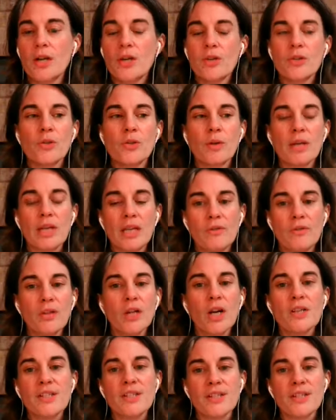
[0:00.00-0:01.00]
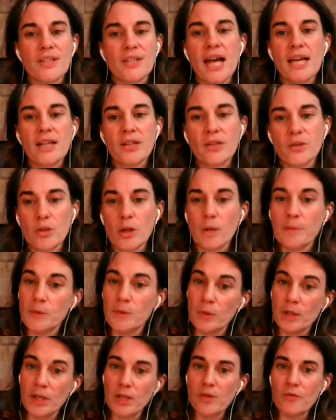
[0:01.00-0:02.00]
So even our societal scripts,
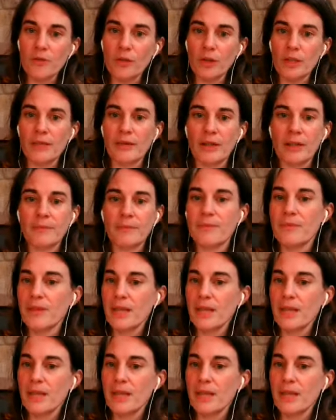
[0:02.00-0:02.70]
what do you do for a living,